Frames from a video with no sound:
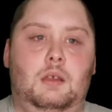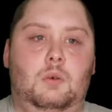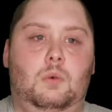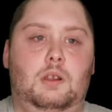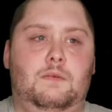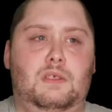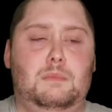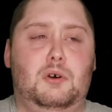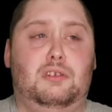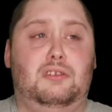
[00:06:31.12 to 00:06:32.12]
One of the
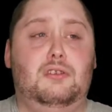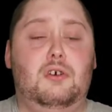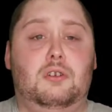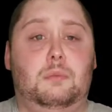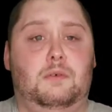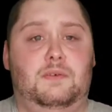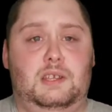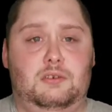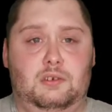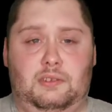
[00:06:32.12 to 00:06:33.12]
most notable
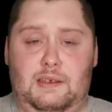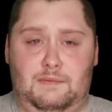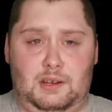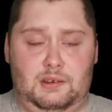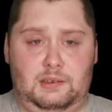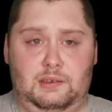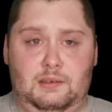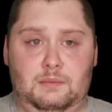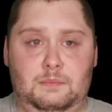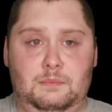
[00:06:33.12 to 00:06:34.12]
features that
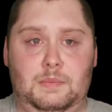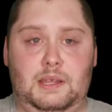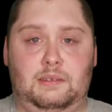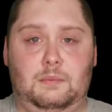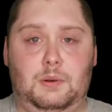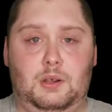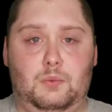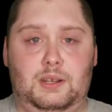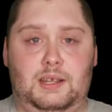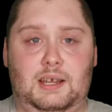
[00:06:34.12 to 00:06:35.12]
varies based upon
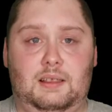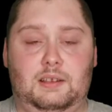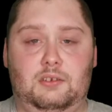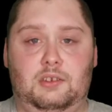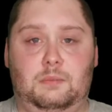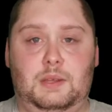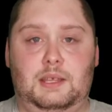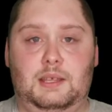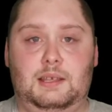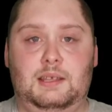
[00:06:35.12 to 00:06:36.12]
what dialect you're
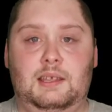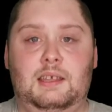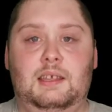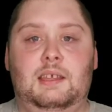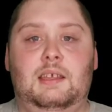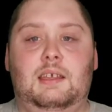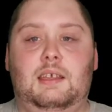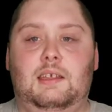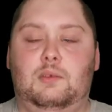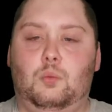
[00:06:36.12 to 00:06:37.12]
speaking
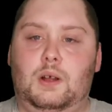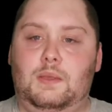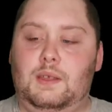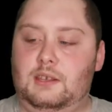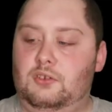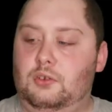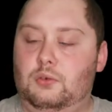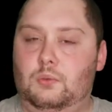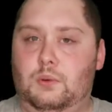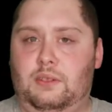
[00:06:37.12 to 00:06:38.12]
is what they
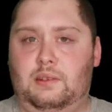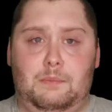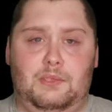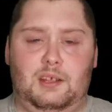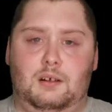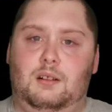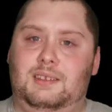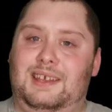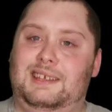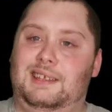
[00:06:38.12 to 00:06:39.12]
do with something called
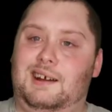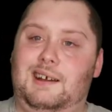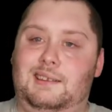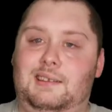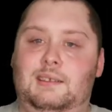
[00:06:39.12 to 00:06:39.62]
a yacht.